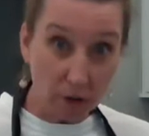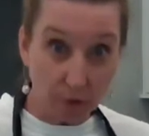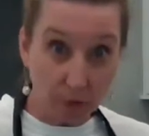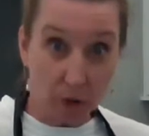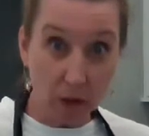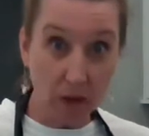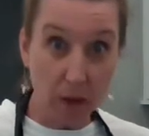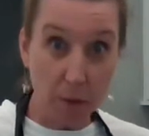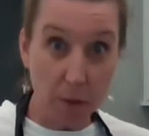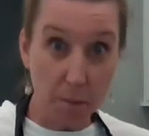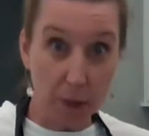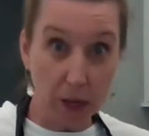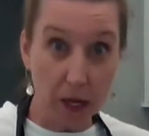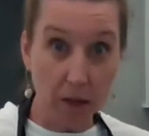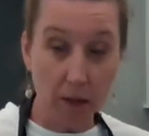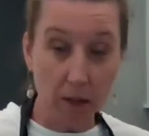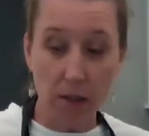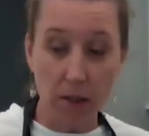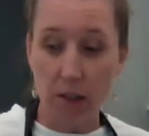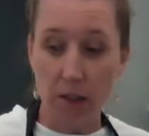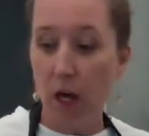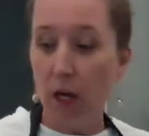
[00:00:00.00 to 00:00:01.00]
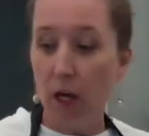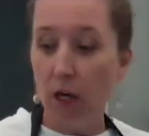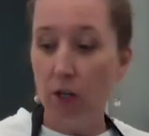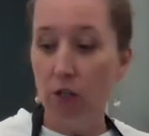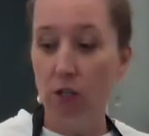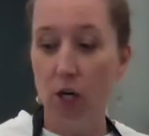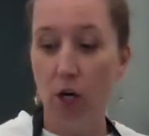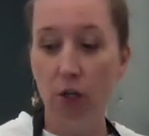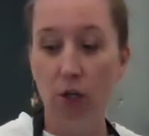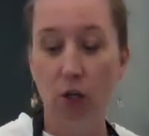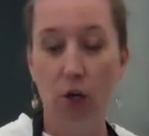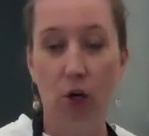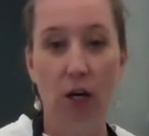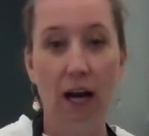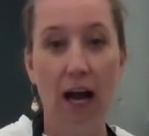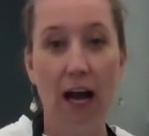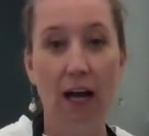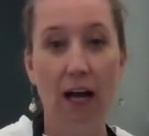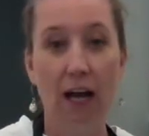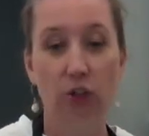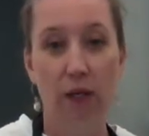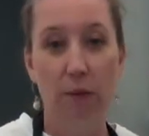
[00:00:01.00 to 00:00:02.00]
with the pits. So you can
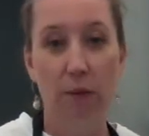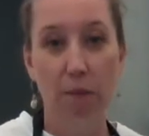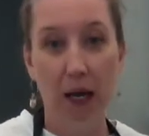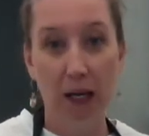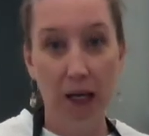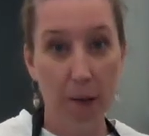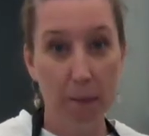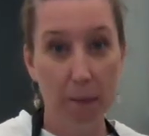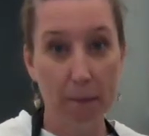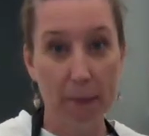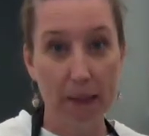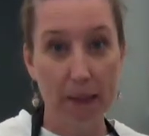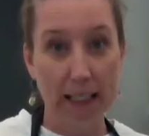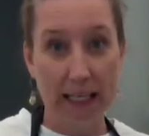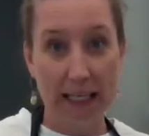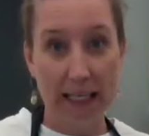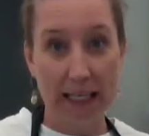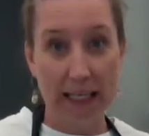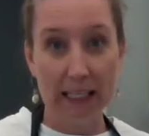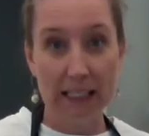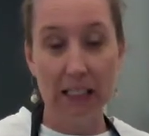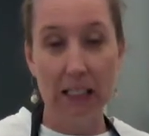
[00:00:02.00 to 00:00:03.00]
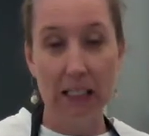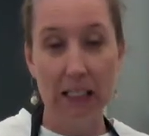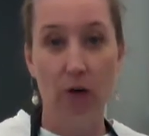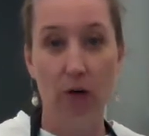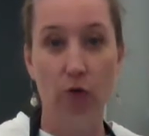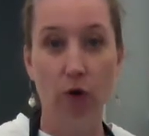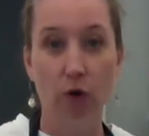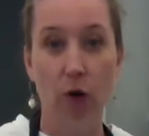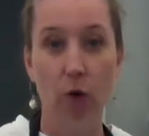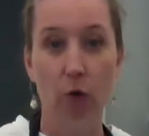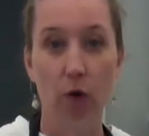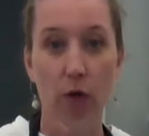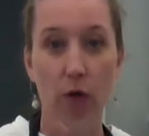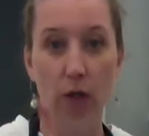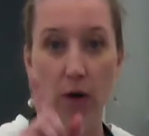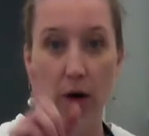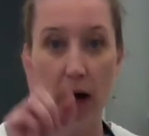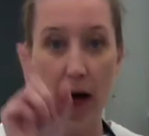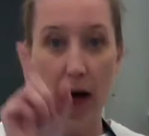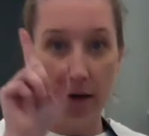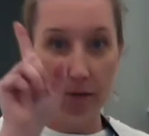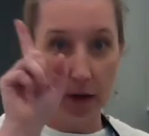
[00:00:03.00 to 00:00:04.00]
actually make a plant and grow a little
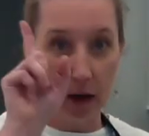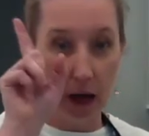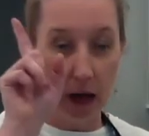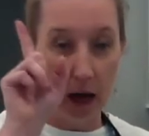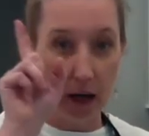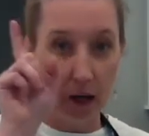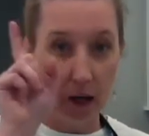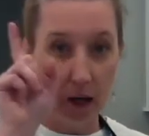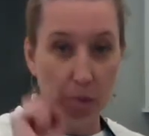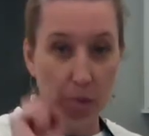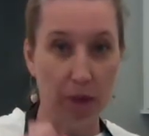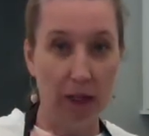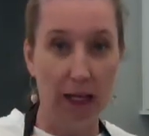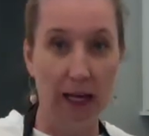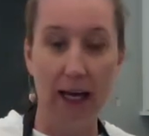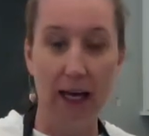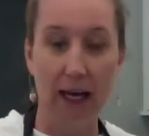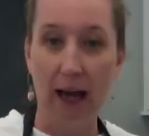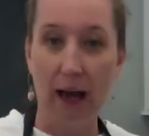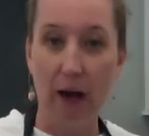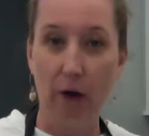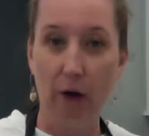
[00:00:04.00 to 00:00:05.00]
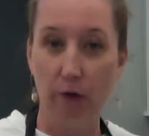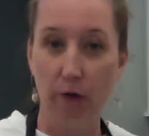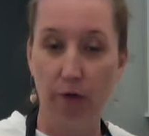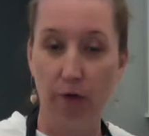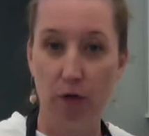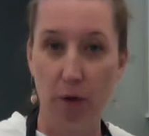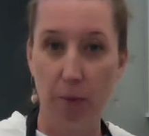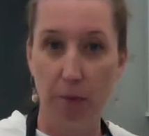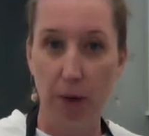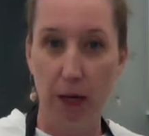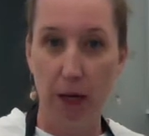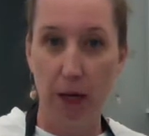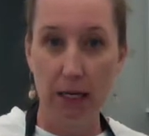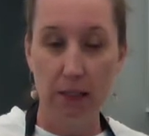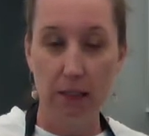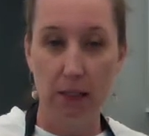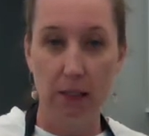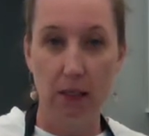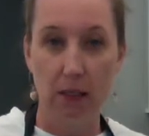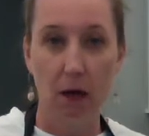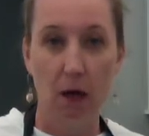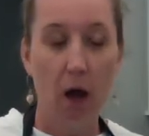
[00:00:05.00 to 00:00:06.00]
avocado plant out of the pit.
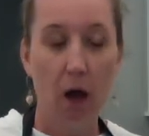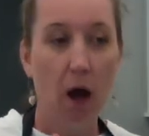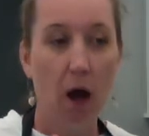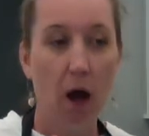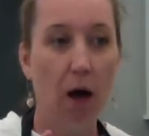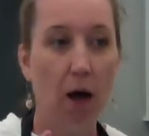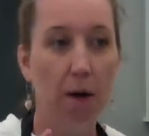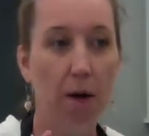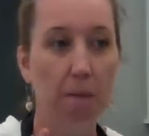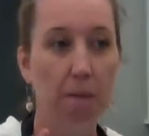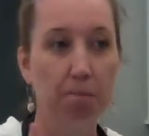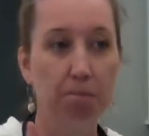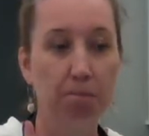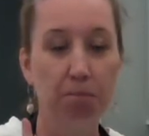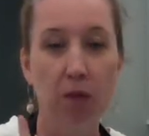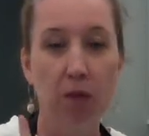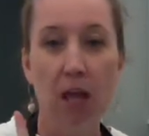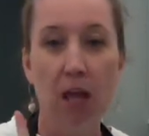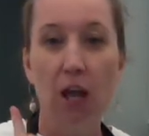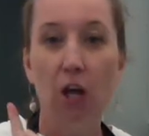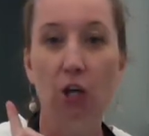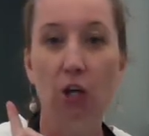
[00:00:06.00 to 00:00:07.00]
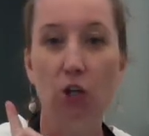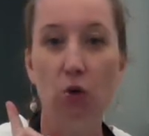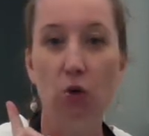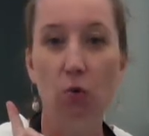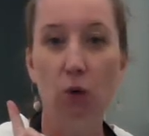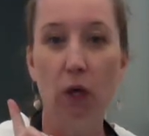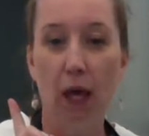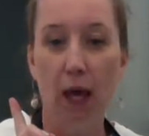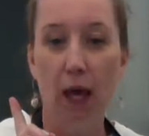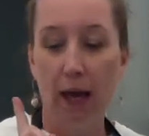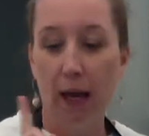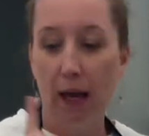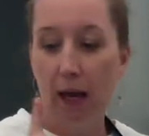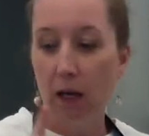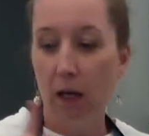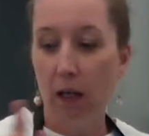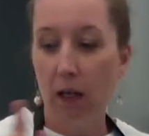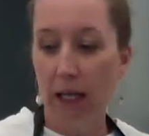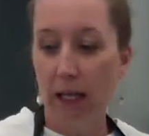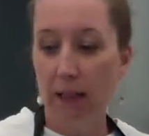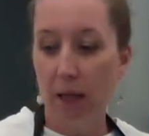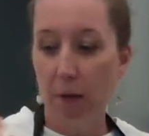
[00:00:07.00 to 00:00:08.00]
You can
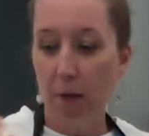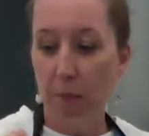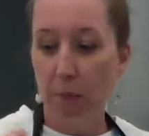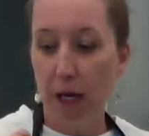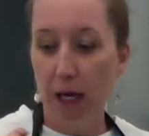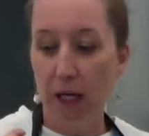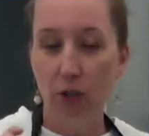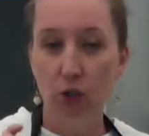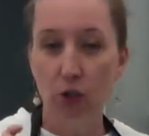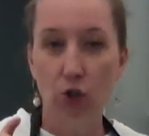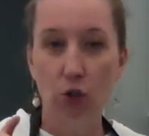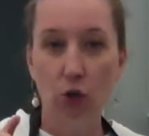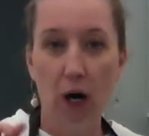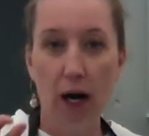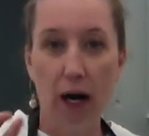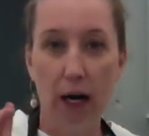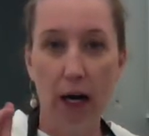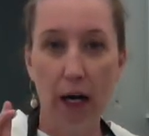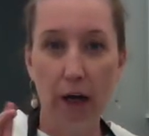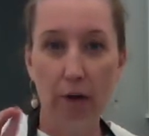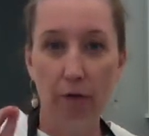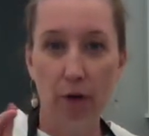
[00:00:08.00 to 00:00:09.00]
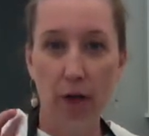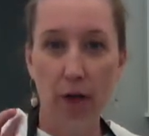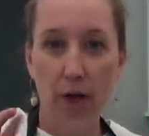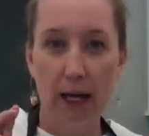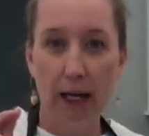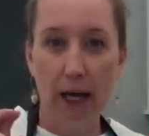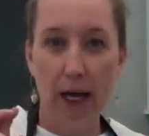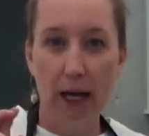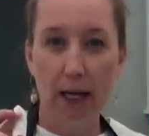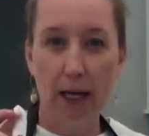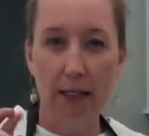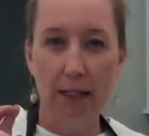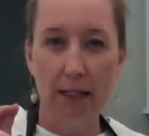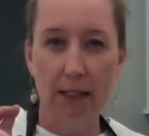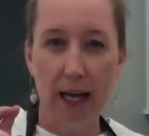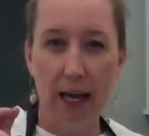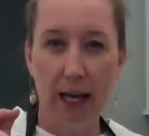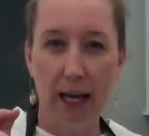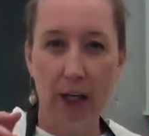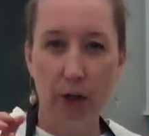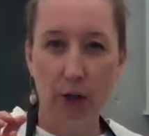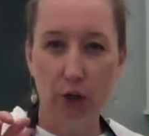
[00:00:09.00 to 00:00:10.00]
let the pit dry for like a
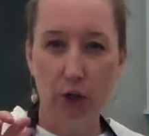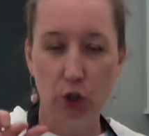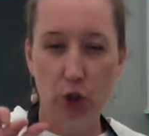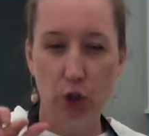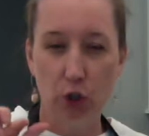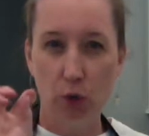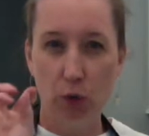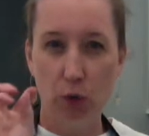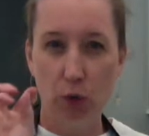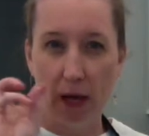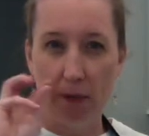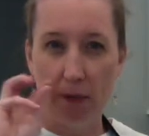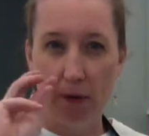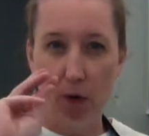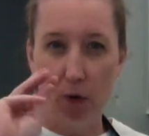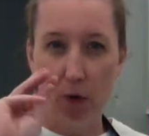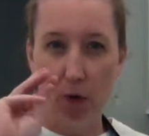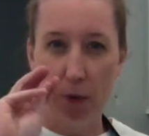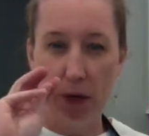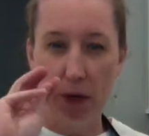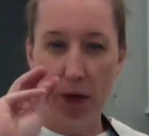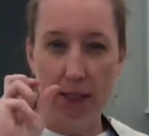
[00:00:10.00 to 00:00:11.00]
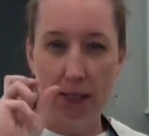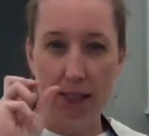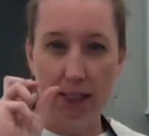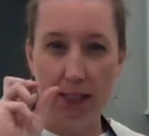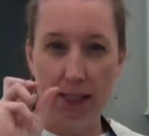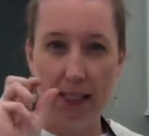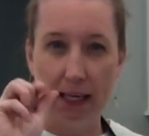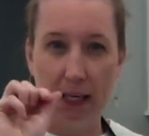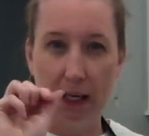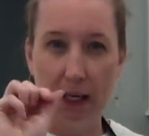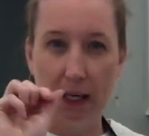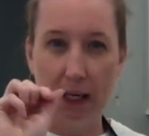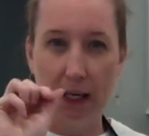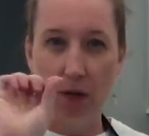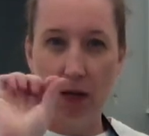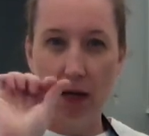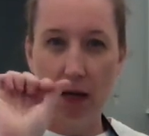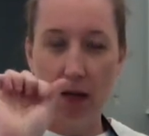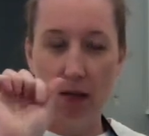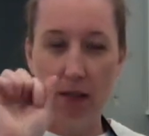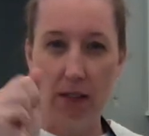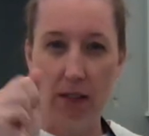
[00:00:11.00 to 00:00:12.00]
day or two, and there will be a skin on the
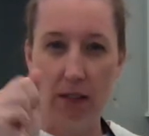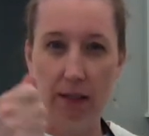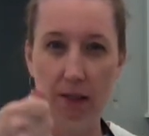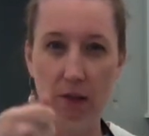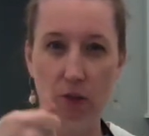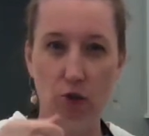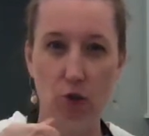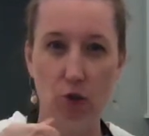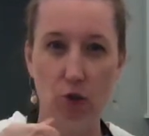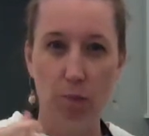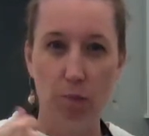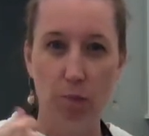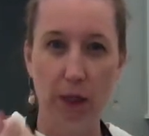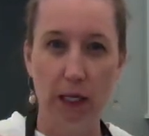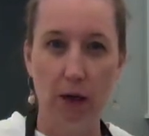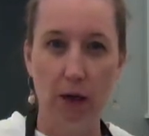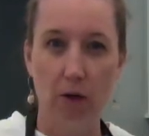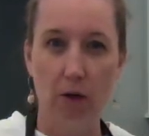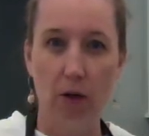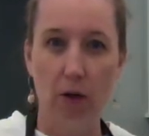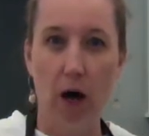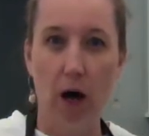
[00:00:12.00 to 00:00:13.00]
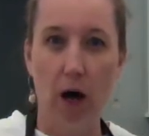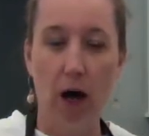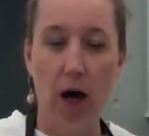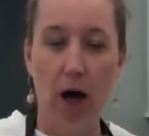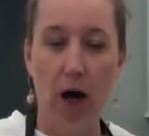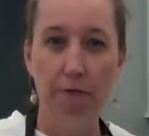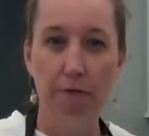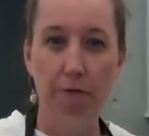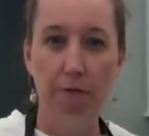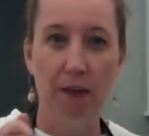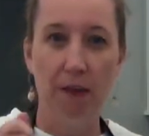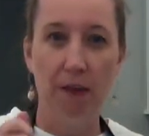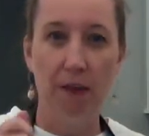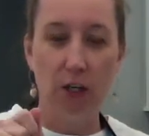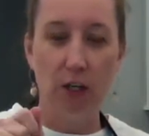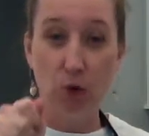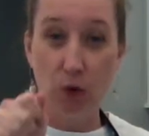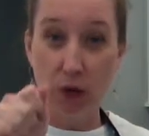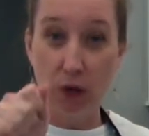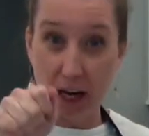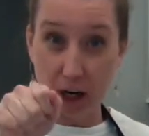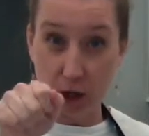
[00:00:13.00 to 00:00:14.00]
outside that you peel off, and then you
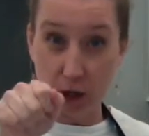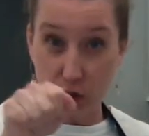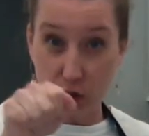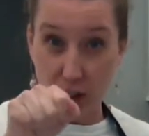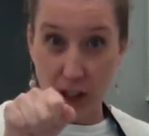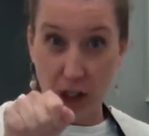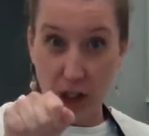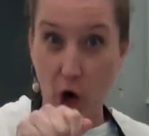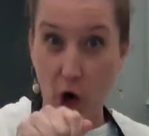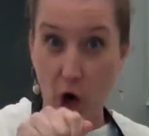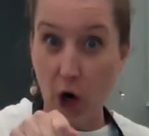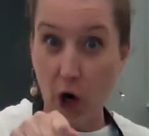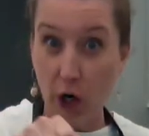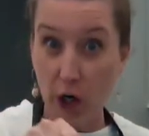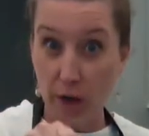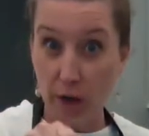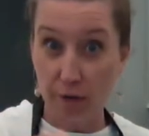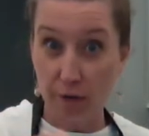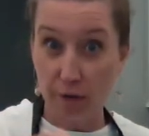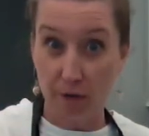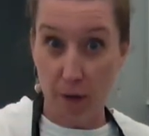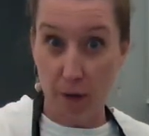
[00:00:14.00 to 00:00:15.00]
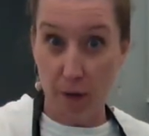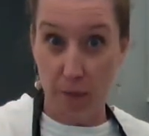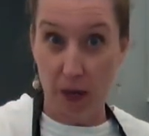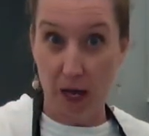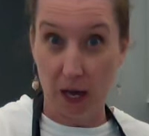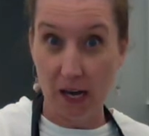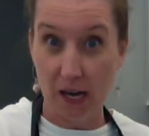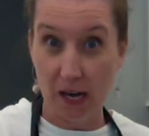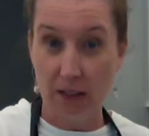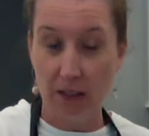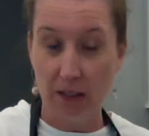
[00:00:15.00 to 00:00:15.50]
can actually carve the pit